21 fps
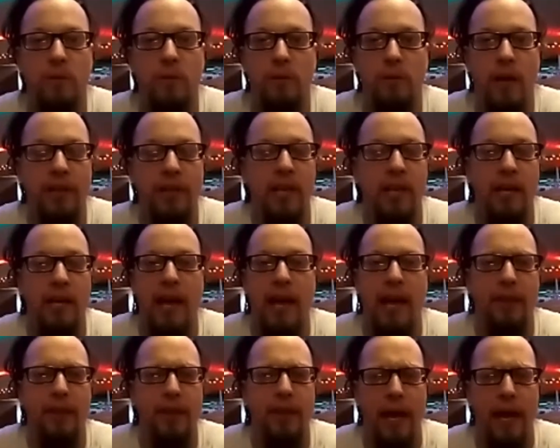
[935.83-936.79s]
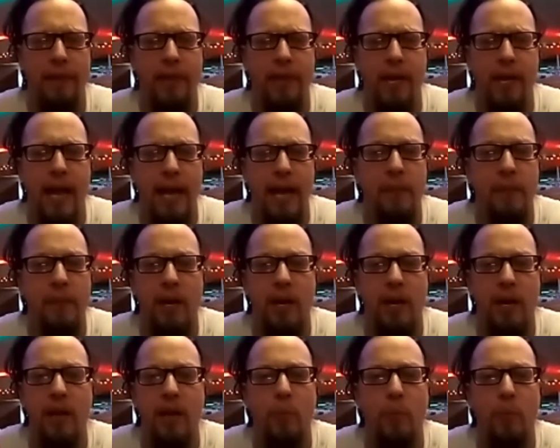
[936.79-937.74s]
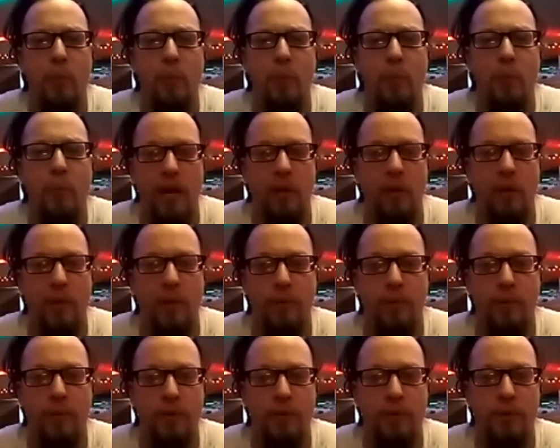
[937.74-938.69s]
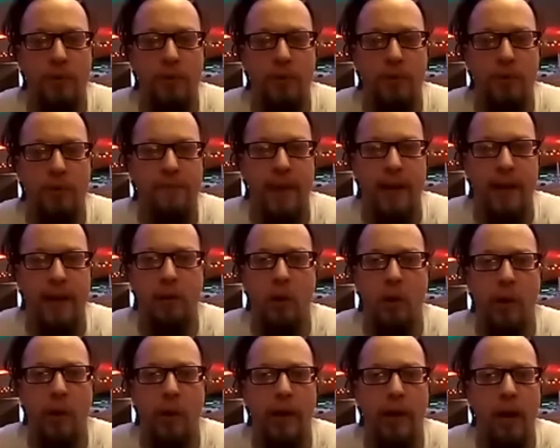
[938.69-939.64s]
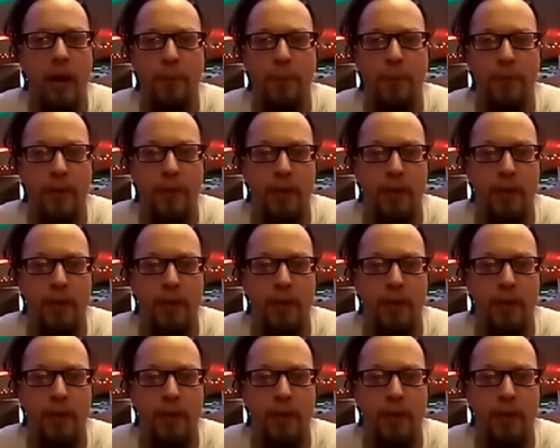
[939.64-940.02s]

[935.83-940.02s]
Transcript: I think anybody that we actually trained with was always a fan growing up with it.